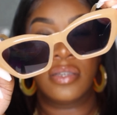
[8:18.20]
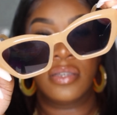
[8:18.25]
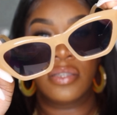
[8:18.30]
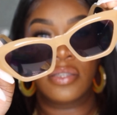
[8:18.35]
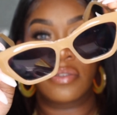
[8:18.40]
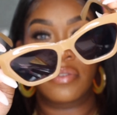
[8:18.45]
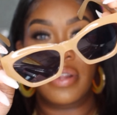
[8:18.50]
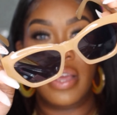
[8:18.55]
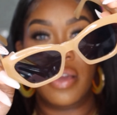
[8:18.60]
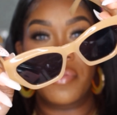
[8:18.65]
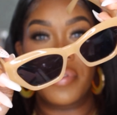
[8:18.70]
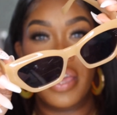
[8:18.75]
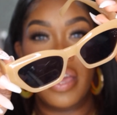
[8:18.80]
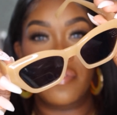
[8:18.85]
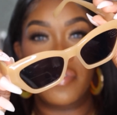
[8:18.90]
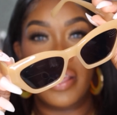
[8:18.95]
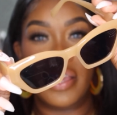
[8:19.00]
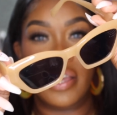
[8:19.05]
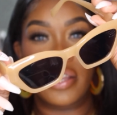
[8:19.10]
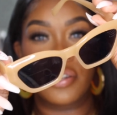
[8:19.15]
So now we
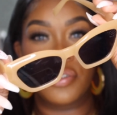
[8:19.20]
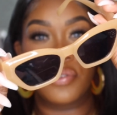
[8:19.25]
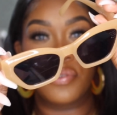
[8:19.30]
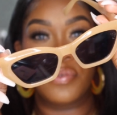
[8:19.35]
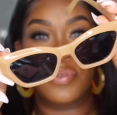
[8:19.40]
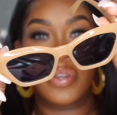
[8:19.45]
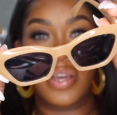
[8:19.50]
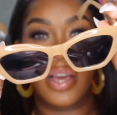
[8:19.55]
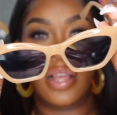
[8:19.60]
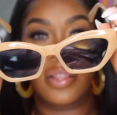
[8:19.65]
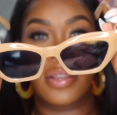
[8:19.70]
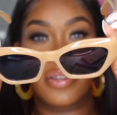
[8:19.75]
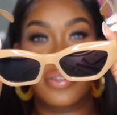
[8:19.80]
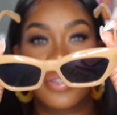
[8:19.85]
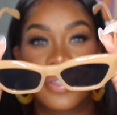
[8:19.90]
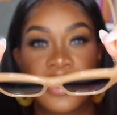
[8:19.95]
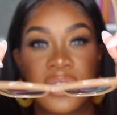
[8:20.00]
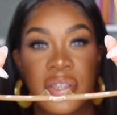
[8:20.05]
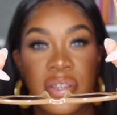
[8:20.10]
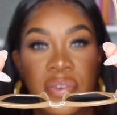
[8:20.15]
have like a nude color,
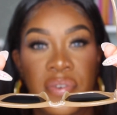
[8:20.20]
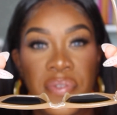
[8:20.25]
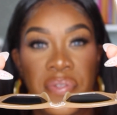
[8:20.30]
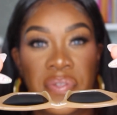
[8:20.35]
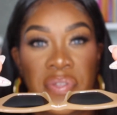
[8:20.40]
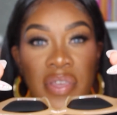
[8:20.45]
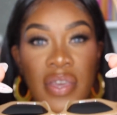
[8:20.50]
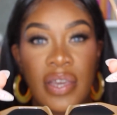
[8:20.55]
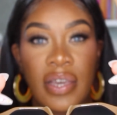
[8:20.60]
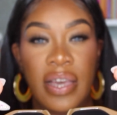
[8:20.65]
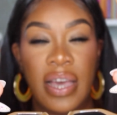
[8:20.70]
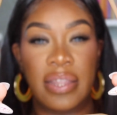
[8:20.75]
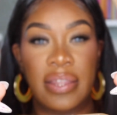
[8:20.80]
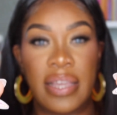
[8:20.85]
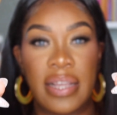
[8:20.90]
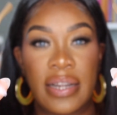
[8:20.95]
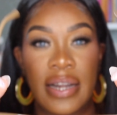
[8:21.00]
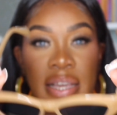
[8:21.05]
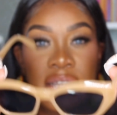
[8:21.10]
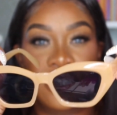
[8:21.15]
still thick, got
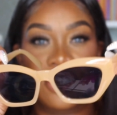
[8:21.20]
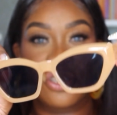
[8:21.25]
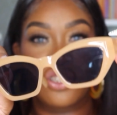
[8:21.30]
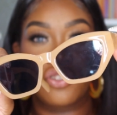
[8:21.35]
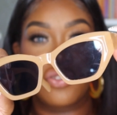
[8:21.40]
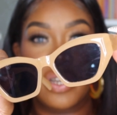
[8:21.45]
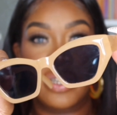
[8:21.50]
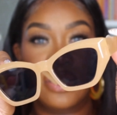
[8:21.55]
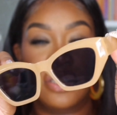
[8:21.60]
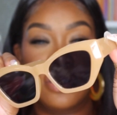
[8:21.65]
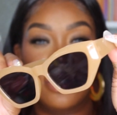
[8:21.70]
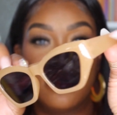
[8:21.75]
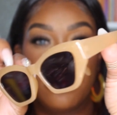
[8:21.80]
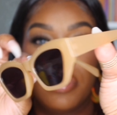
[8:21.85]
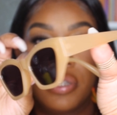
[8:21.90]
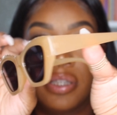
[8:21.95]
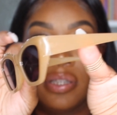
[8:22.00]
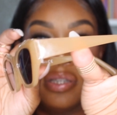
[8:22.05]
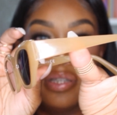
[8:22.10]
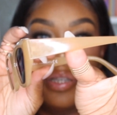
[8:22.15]
that nice stretch to
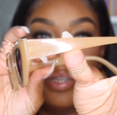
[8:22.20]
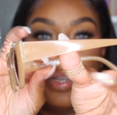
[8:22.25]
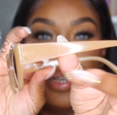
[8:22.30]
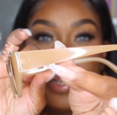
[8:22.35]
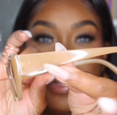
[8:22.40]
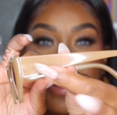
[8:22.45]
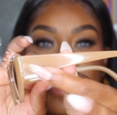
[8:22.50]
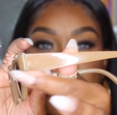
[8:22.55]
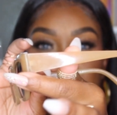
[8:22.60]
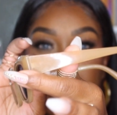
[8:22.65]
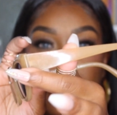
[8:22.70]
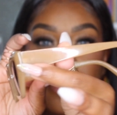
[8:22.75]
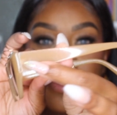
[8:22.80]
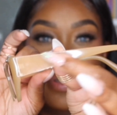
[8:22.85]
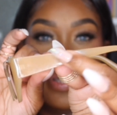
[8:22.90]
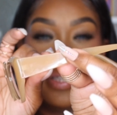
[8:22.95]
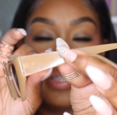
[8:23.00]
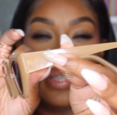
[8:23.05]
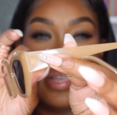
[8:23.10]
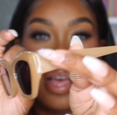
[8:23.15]
it, thick on
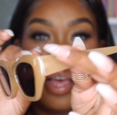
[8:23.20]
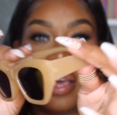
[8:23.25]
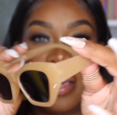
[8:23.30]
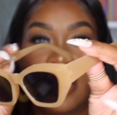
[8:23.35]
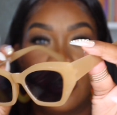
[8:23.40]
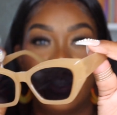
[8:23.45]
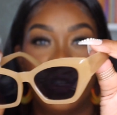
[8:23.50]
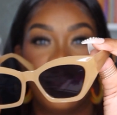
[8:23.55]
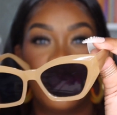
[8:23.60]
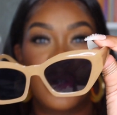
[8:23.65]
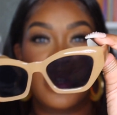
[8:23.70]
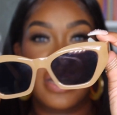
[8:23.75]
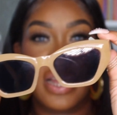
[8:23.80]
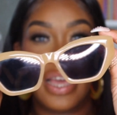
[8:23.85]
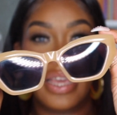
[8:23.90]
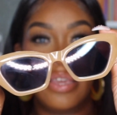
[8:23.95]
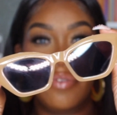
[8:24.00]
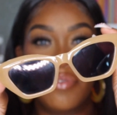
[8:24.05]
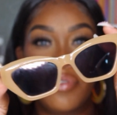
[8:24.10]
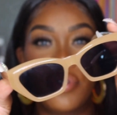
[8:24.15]
the sides. You would
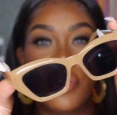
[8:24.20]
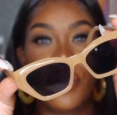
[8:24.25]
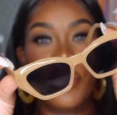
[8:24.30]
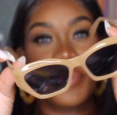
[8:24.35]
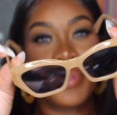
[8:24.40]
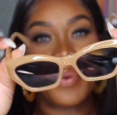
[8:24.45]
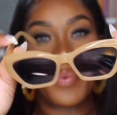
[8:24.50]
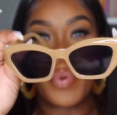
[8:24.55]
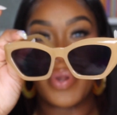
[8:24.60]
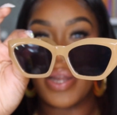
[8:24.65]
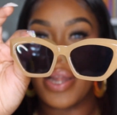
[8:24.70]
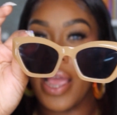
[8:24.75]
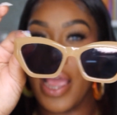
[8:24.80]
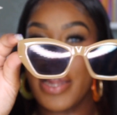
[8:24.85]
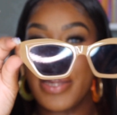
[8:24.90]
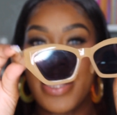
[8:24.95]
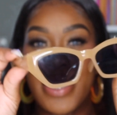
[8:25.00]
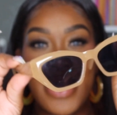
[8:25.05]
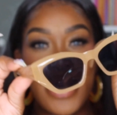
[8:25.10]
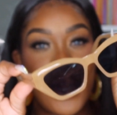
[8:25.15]
not even know there were
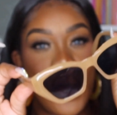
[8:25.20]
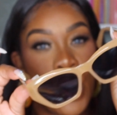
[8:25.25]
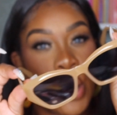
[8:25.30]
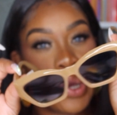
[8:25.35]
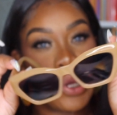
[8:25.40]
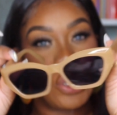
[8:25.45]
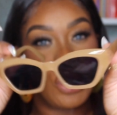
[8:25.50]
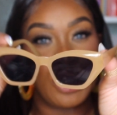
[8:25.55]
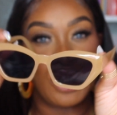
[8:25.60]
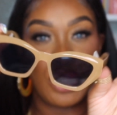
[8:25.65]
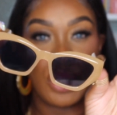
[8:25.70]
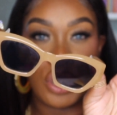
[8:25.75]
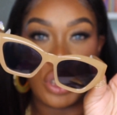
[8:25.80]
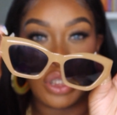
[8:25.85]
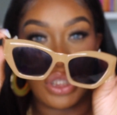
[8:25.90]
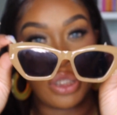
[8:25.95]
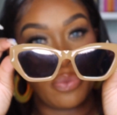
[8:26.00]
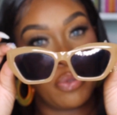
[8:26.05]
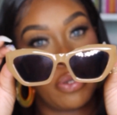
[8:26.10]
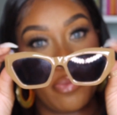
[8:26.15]
99
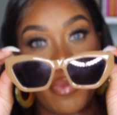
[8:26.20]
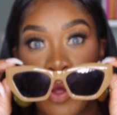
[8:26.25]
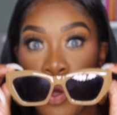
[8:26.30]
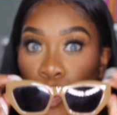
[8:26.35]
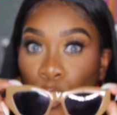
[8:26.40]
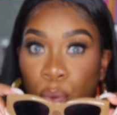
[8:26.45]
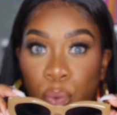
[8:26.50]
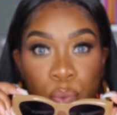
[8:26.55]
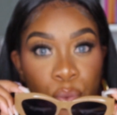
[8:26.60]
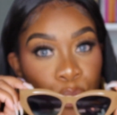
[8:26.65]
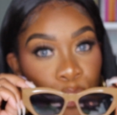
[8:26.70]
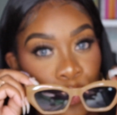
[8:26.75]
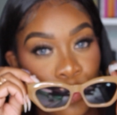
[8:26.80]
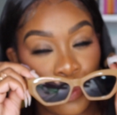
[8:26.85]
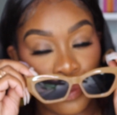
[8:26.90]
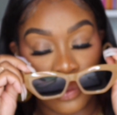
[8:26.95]
cents. Let's put them on.